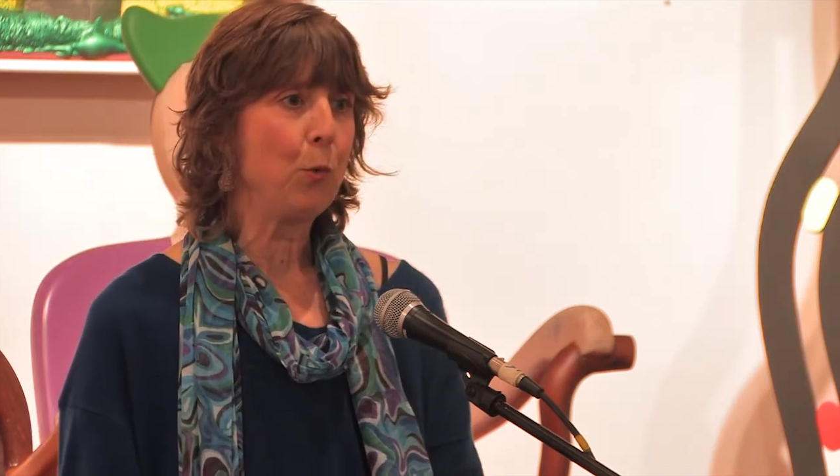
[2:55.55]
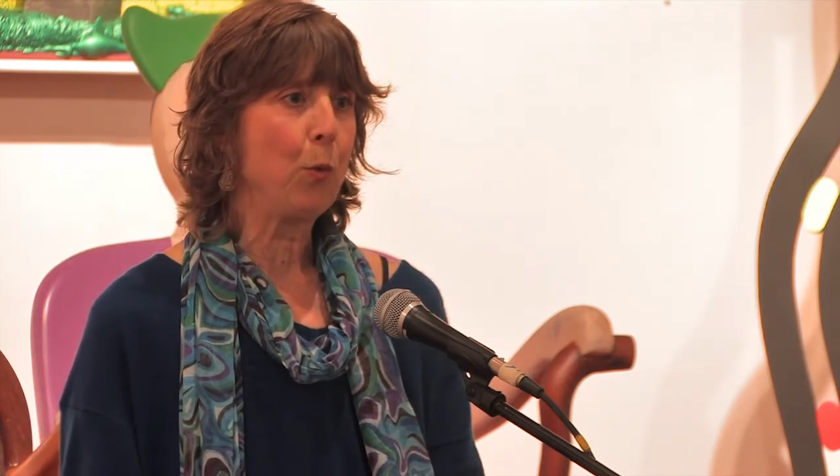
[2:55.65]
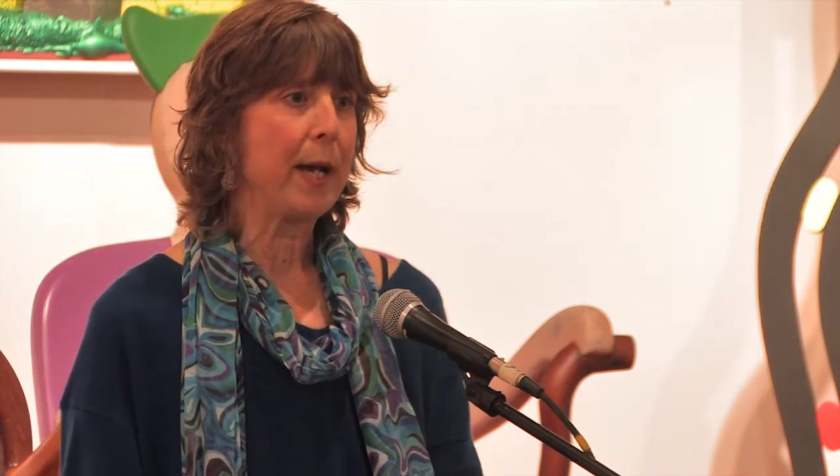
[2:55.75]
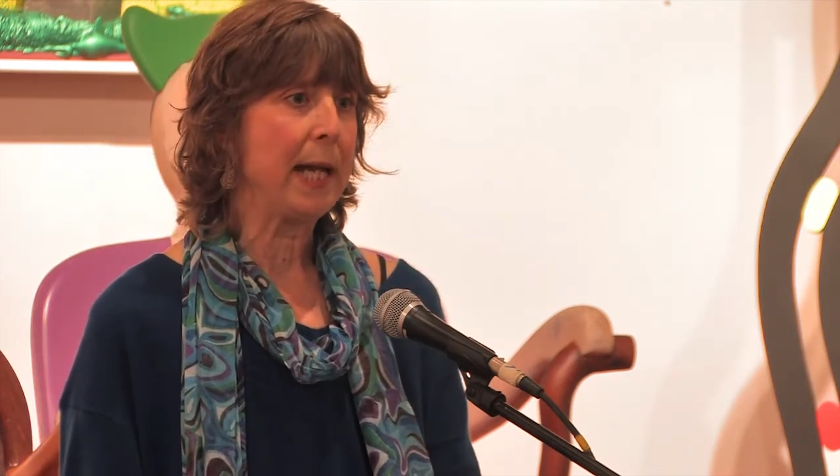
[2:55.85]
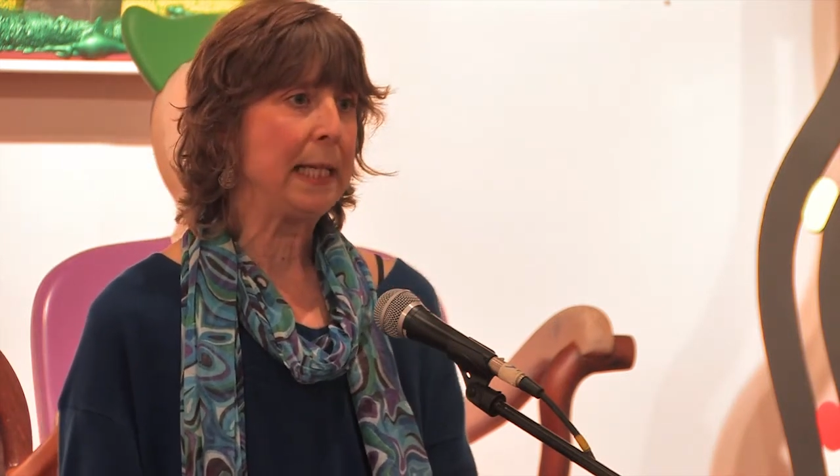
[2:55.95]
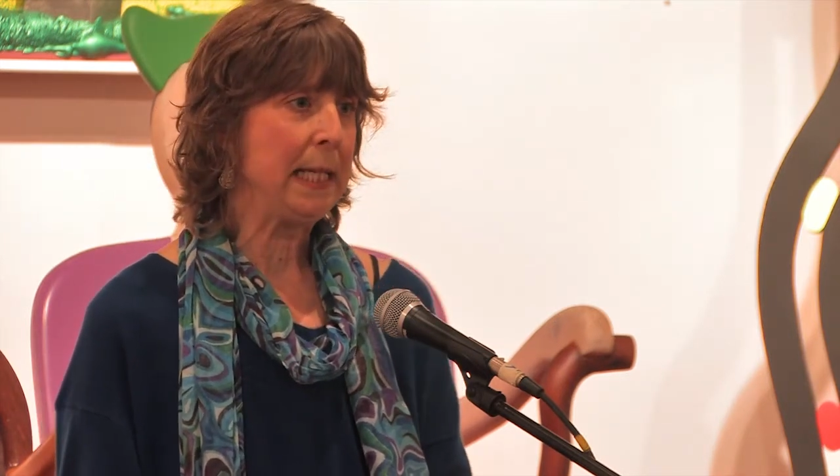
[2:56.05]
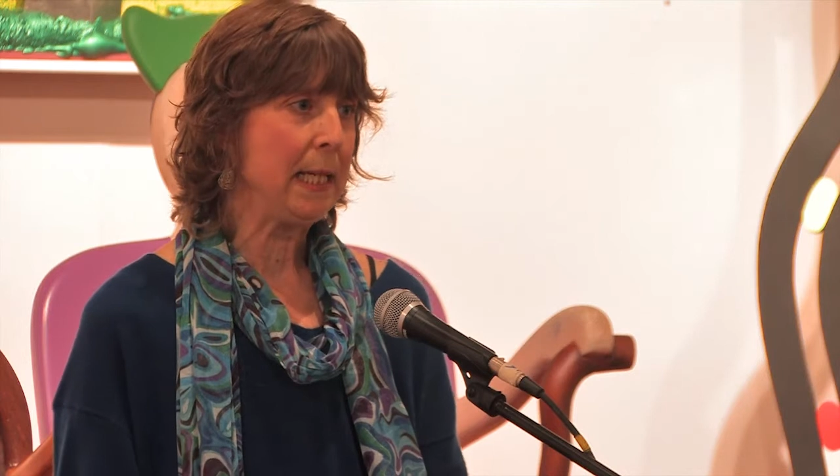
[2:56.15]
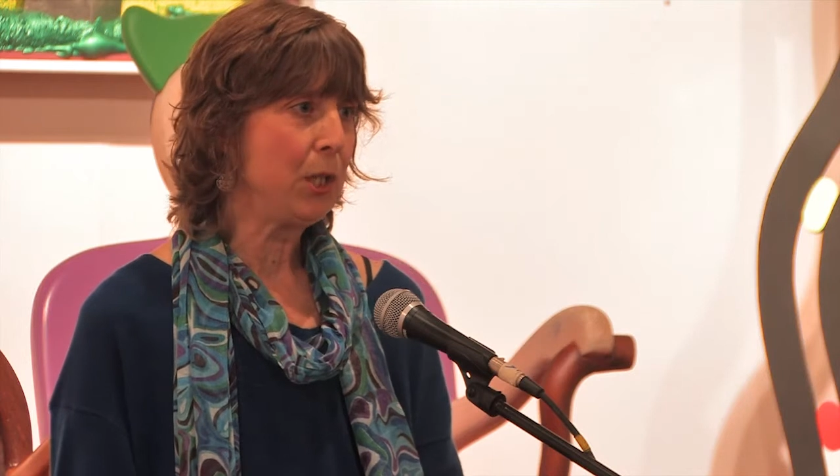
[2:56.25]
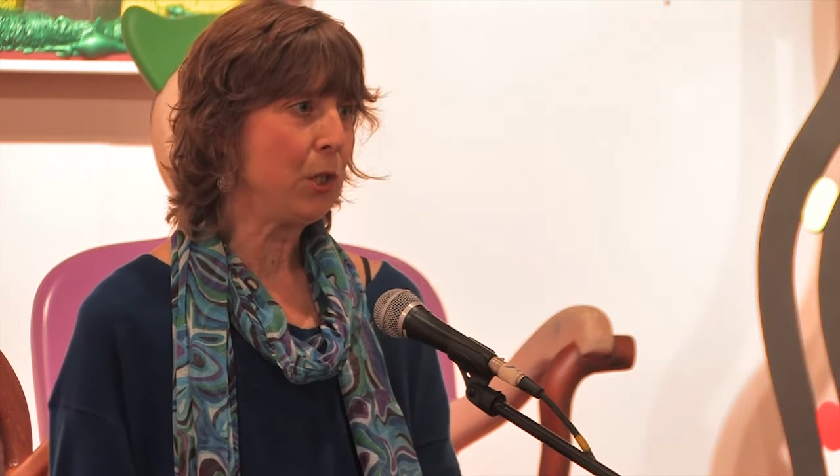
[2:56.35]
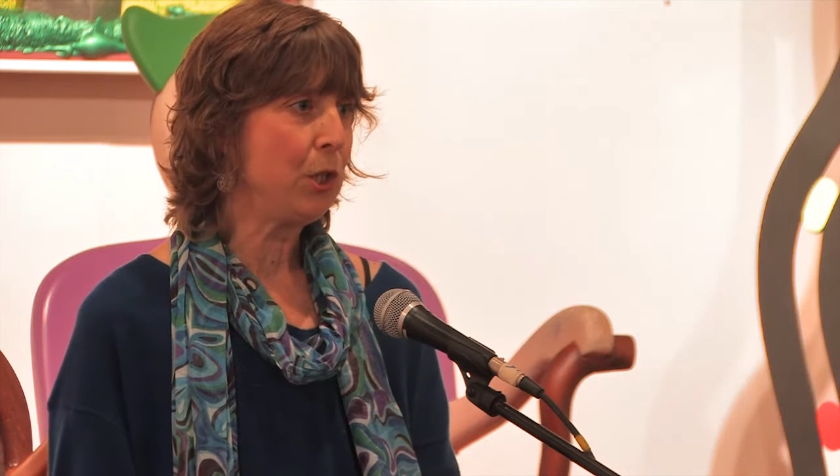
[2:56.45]
what I
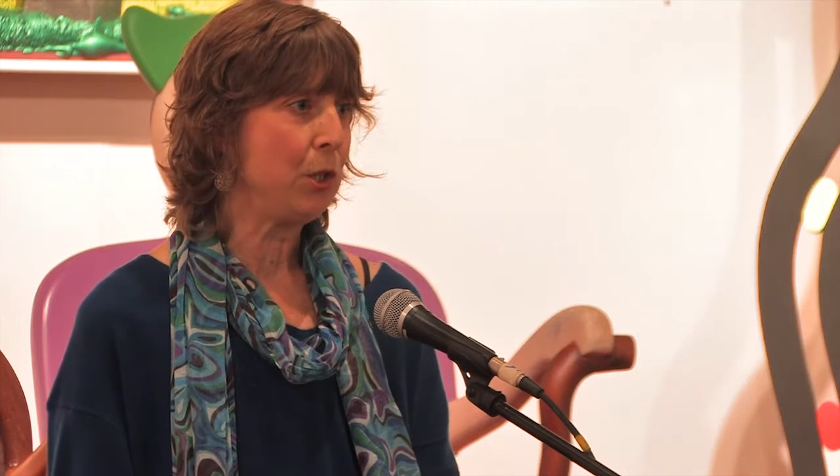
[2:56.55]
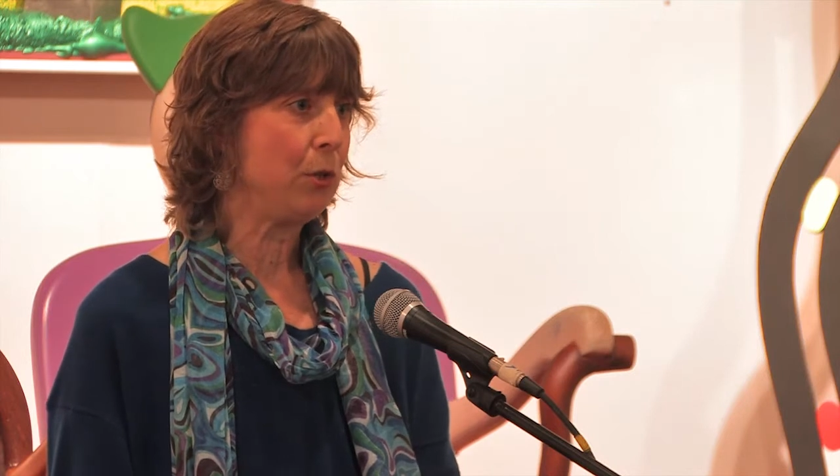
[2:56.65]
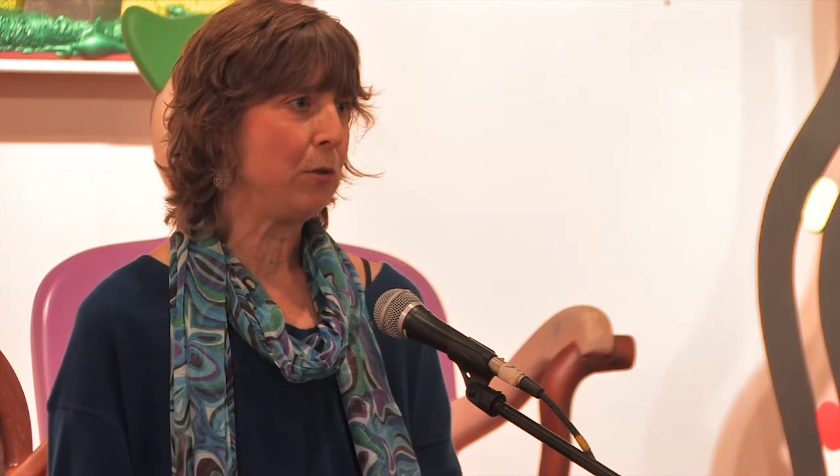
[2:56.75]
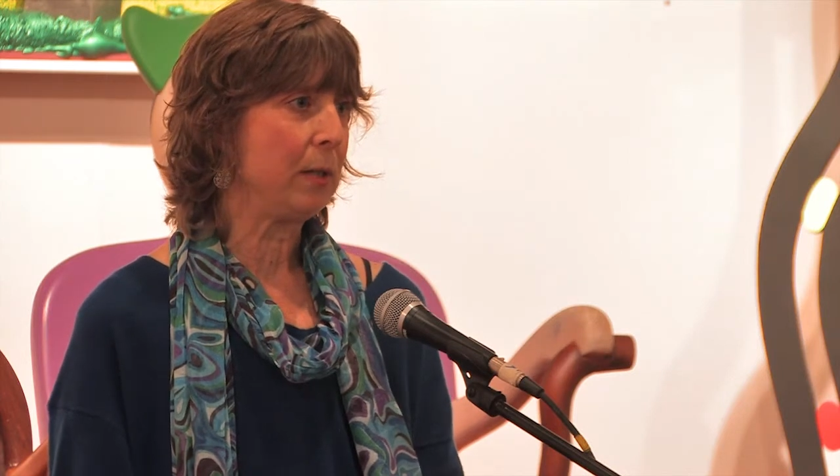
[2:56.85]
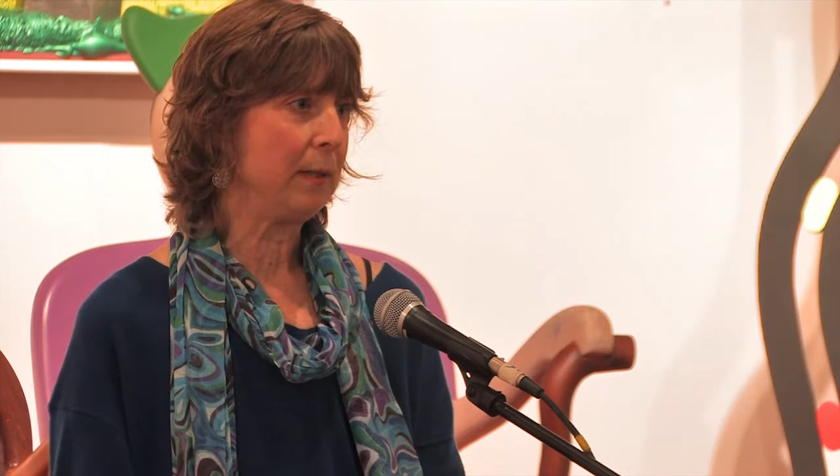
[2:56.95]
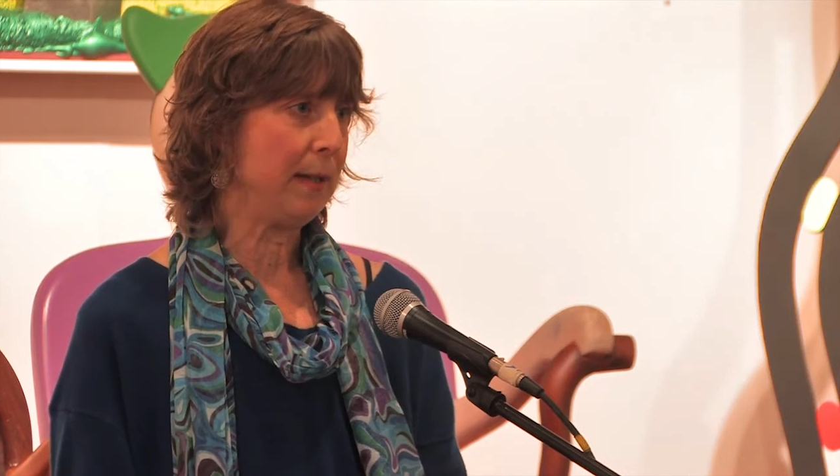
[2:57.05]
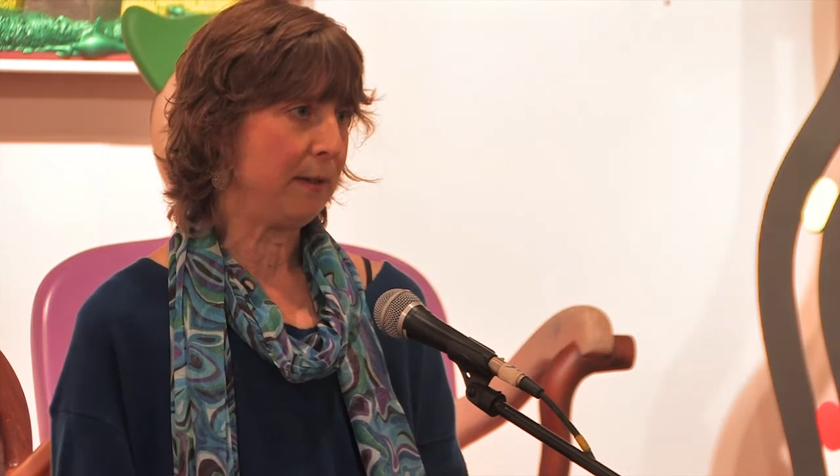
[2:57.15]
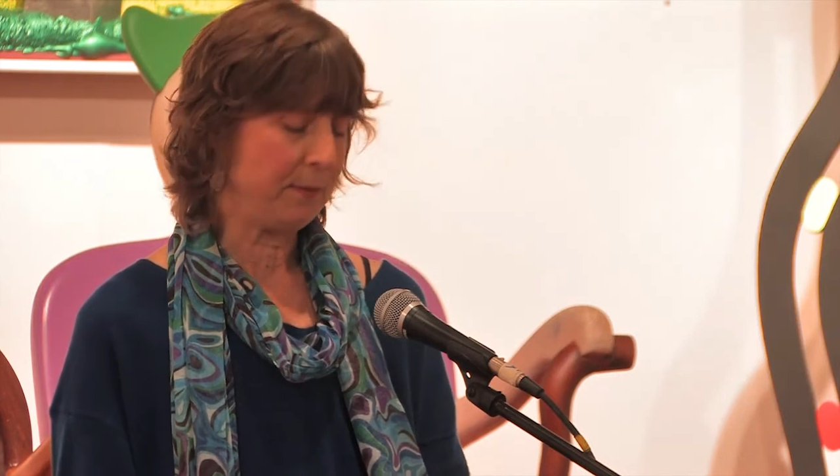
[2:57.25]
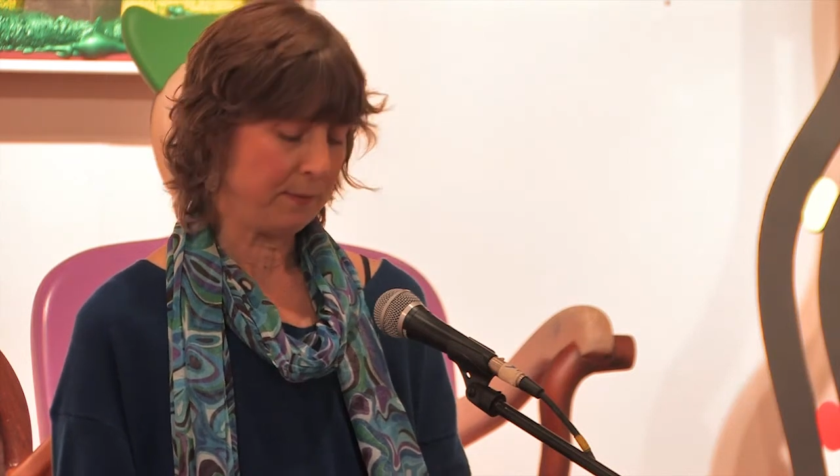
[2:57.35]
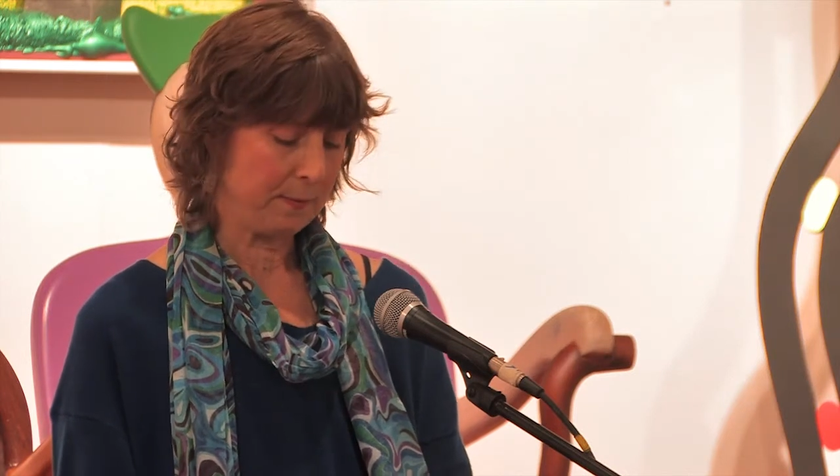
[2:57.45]
needed to do to live.